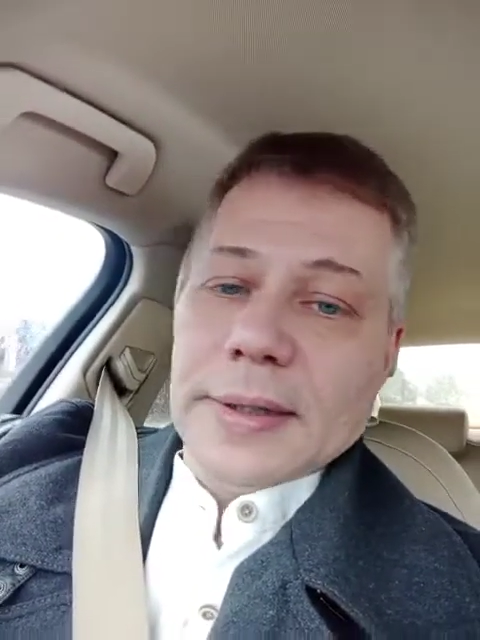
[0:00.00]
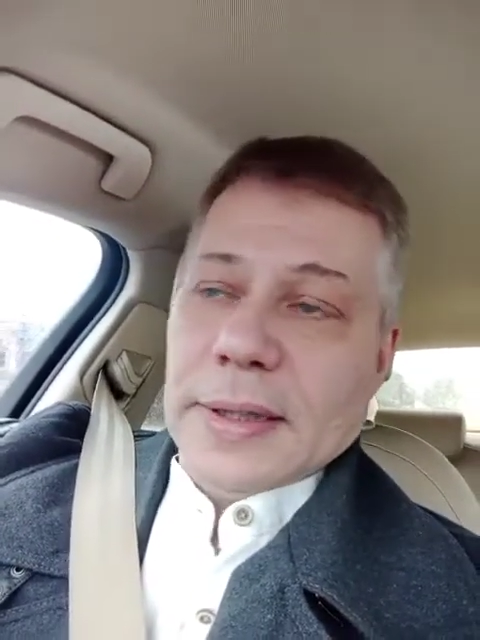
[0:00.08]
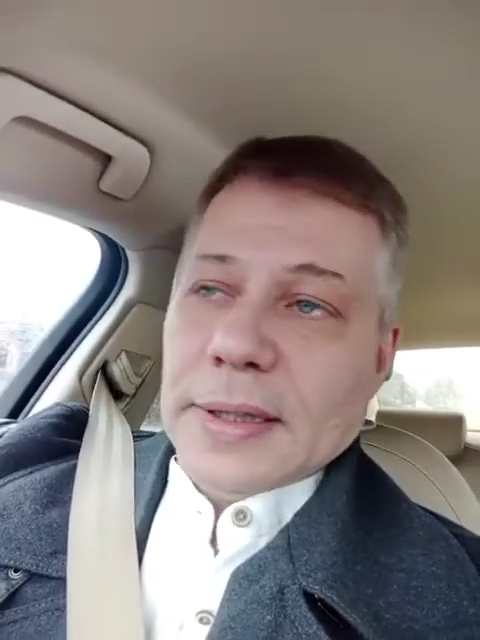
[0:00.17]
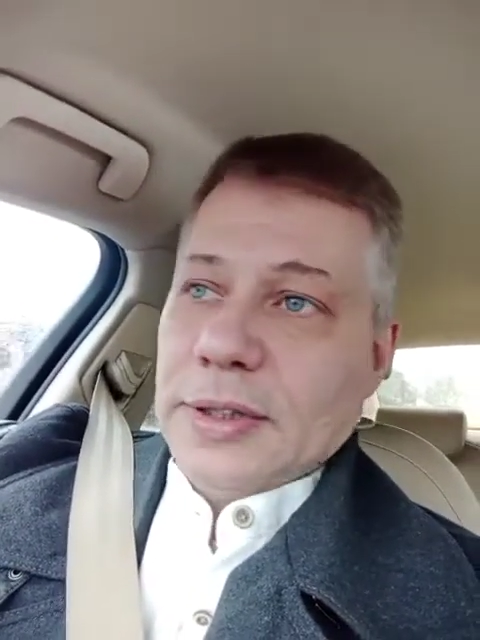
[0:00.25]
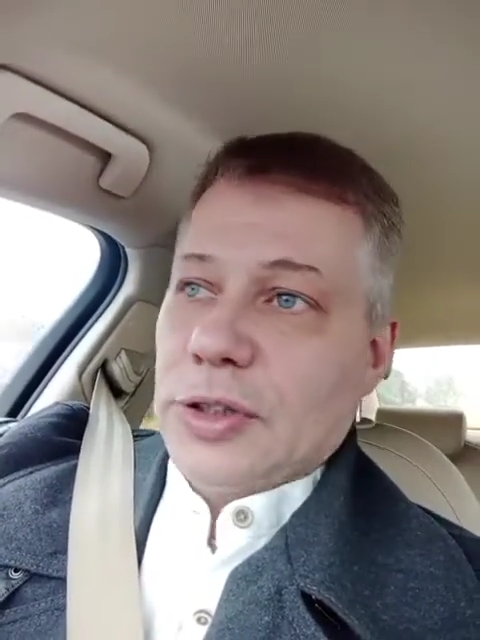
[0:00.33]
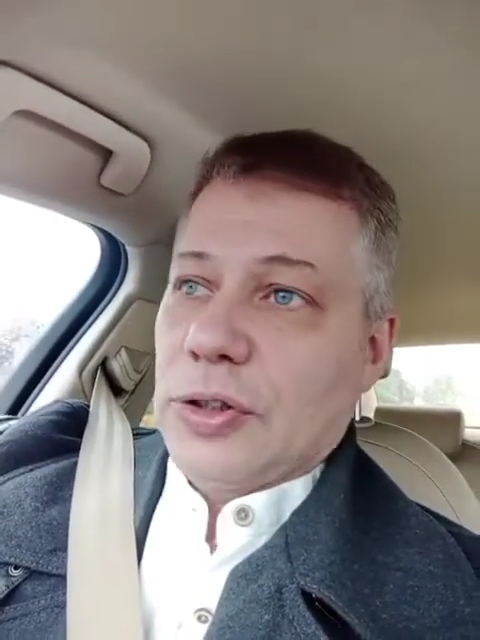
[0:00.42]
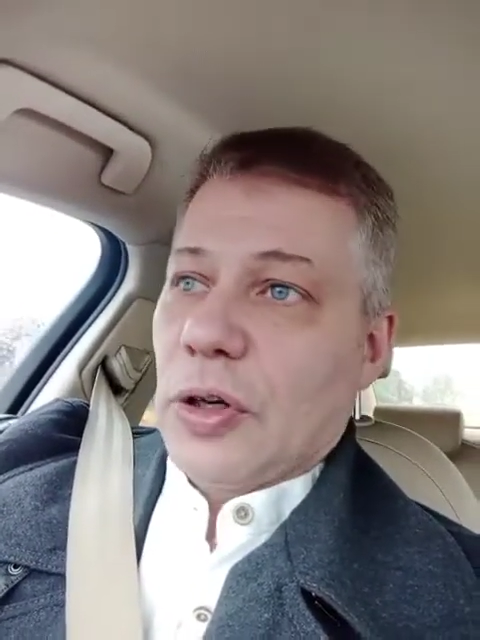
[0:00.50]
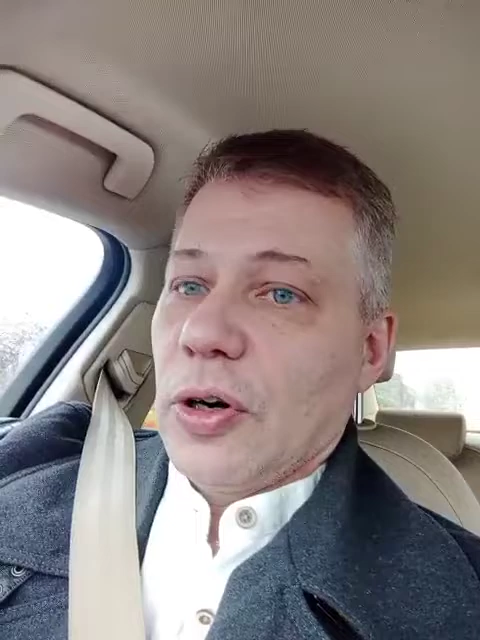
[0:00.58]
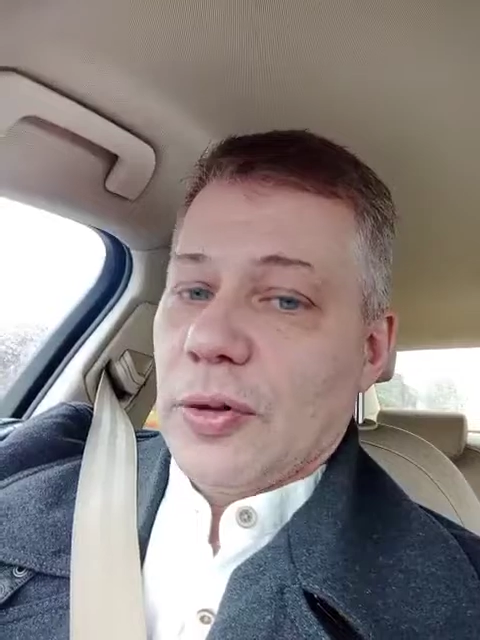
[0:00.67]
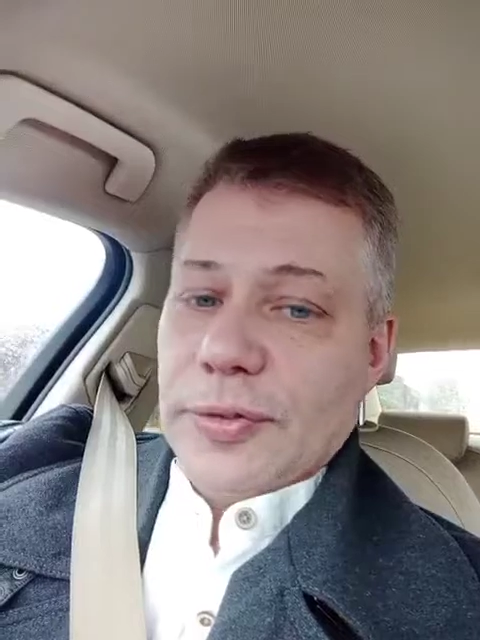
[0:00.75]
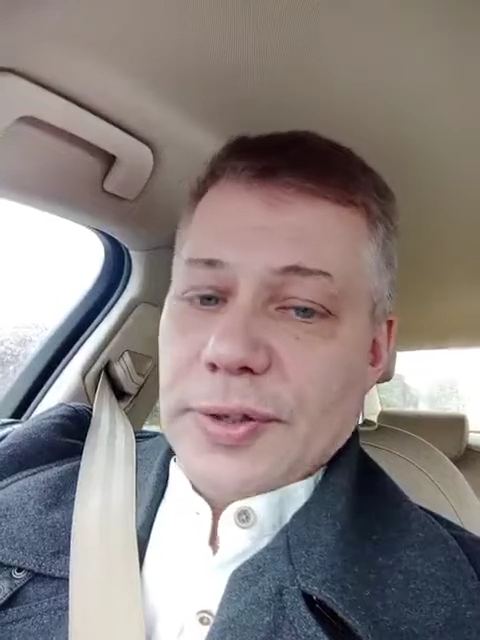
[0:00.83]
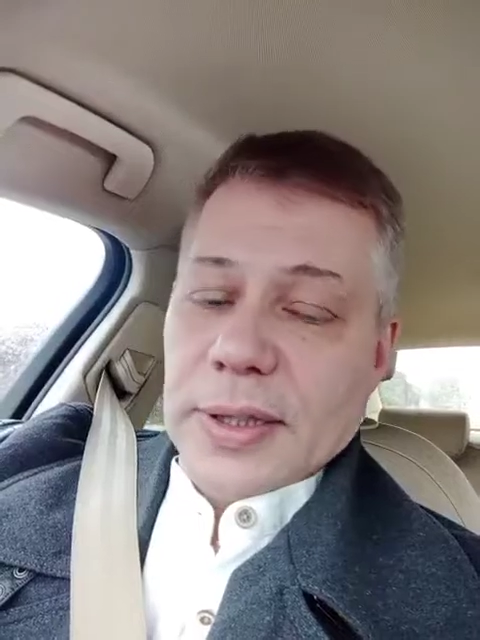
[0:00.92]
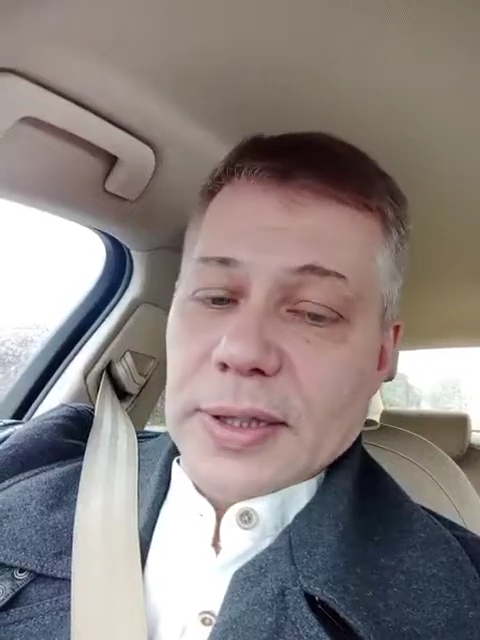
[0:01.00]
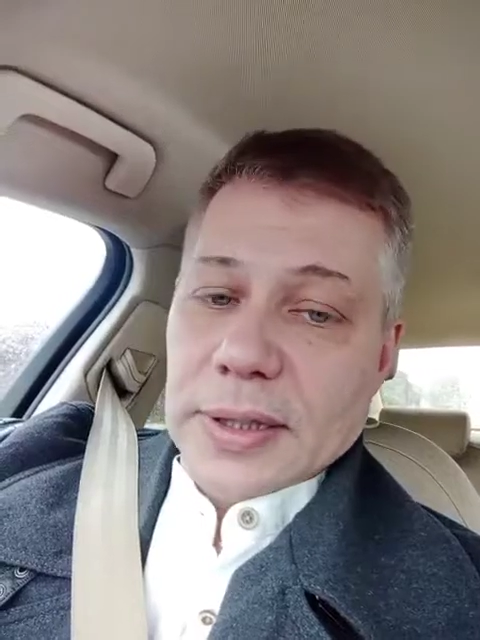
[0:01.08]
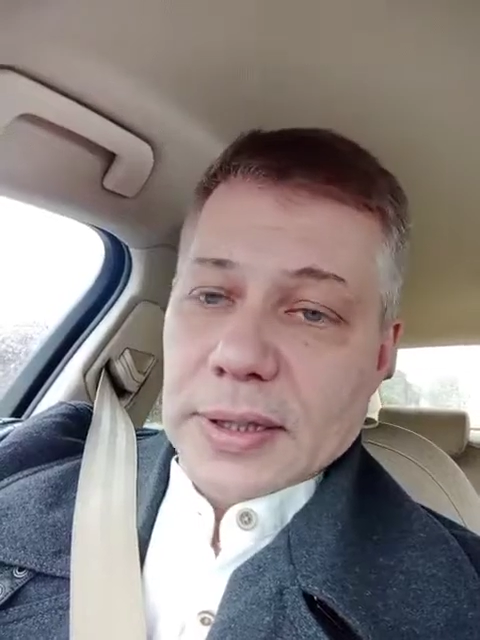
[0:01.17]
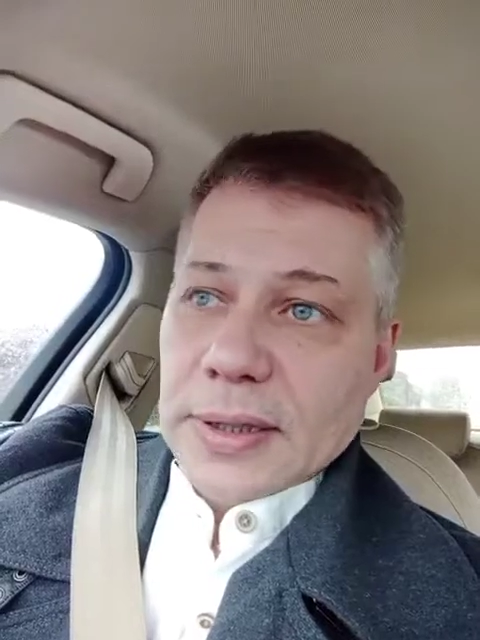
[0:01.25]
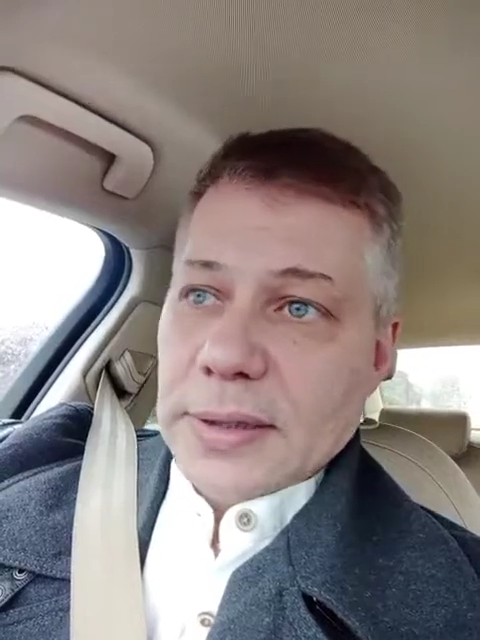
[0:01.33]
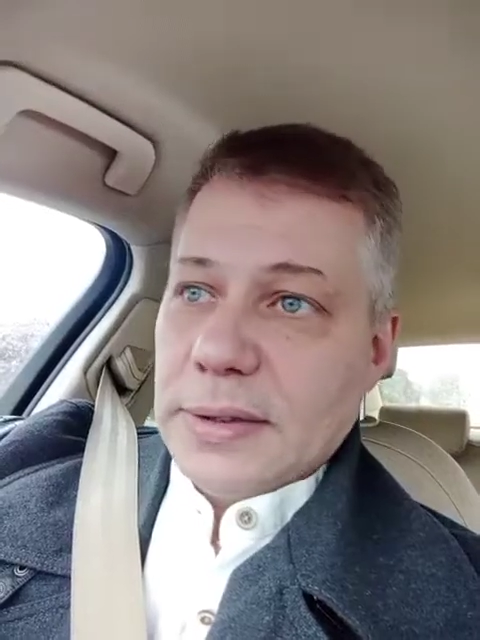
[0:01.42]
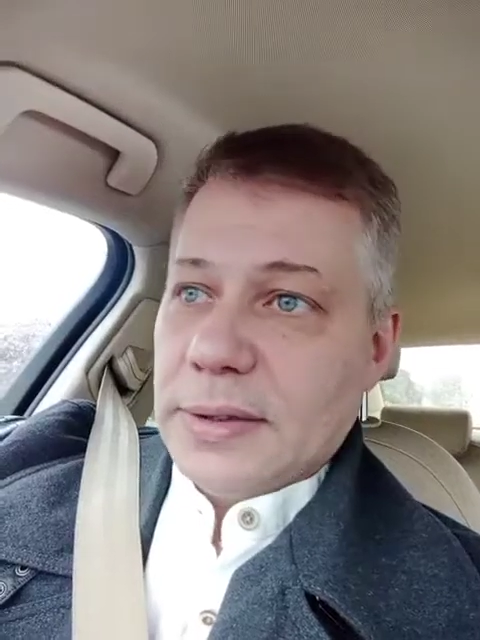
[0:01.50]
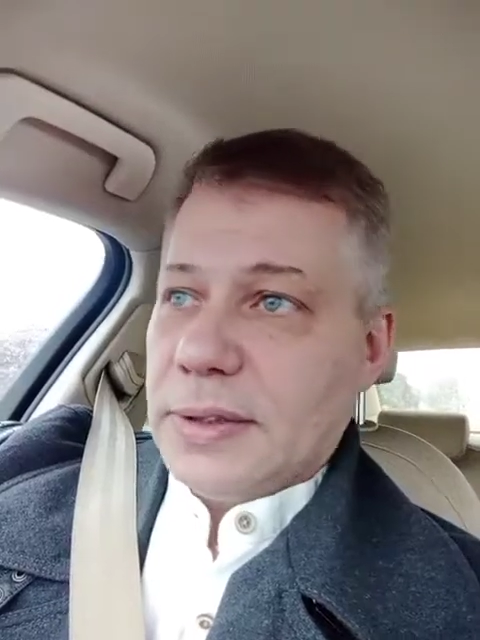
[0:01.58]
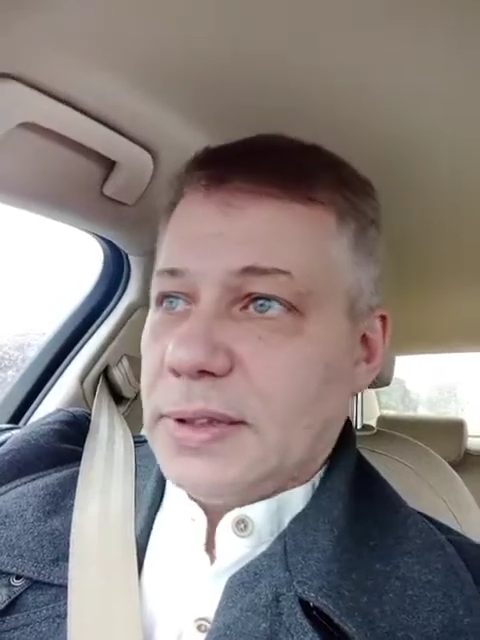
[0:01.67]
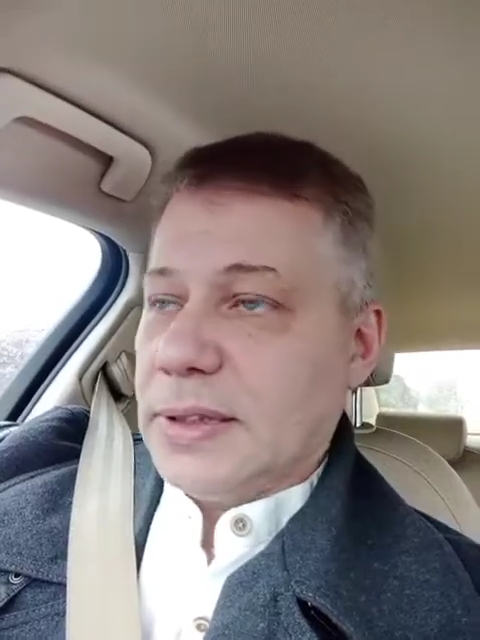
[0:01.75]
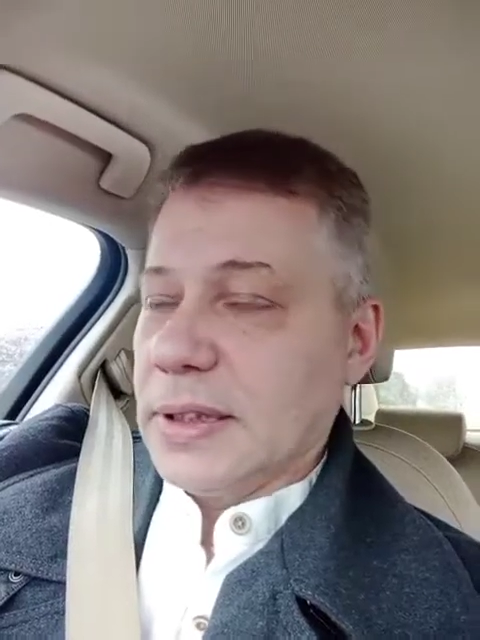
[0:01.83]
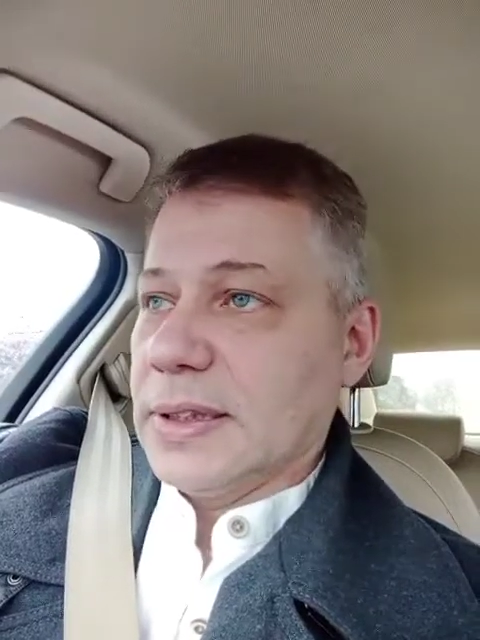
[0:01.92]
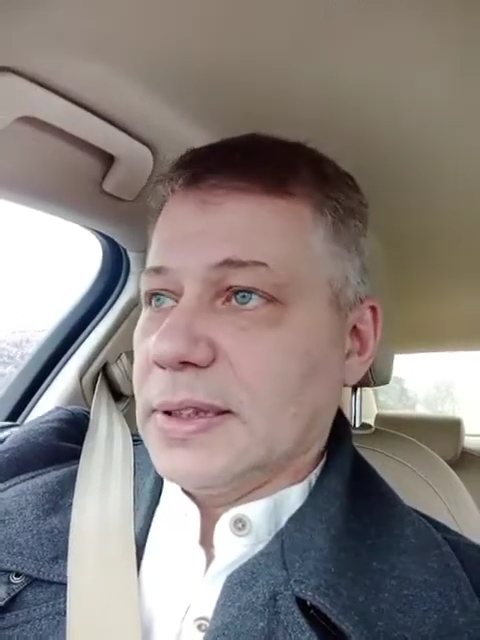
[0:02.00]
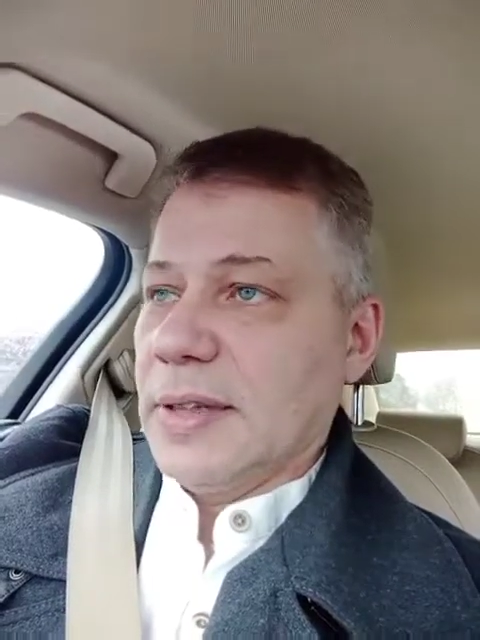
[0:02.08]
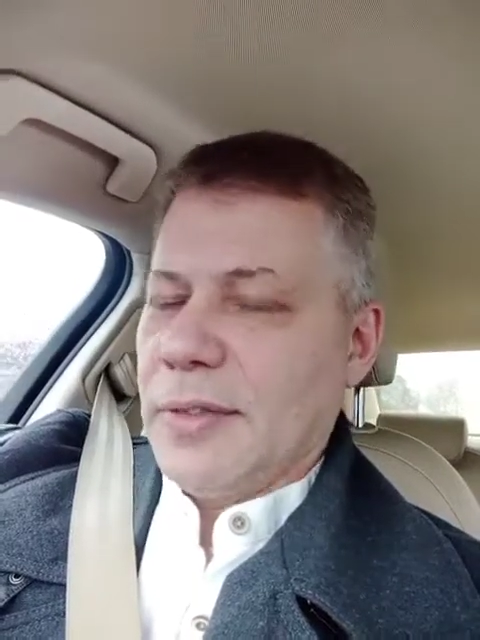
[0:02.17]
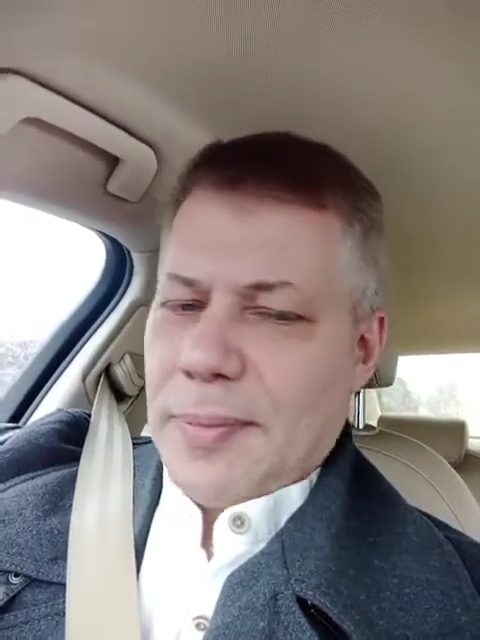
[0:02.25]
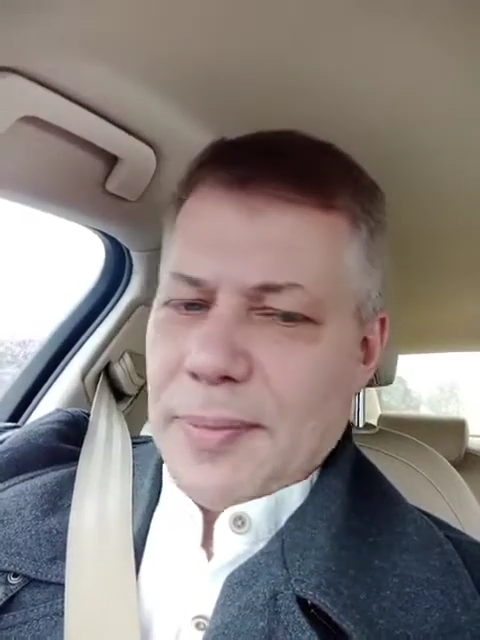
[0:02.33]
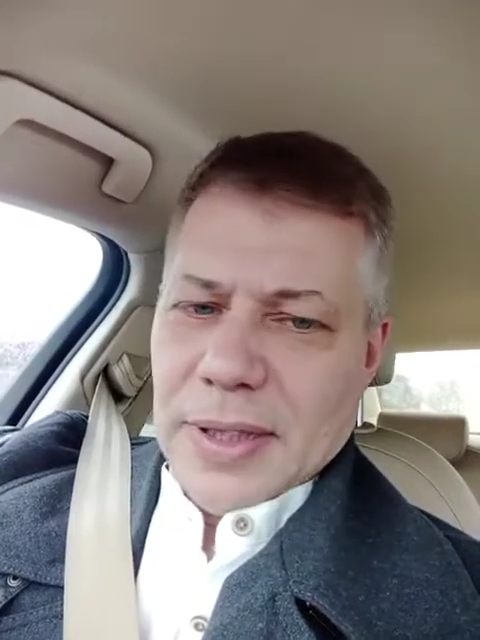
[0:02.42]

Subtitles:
and starved 6-7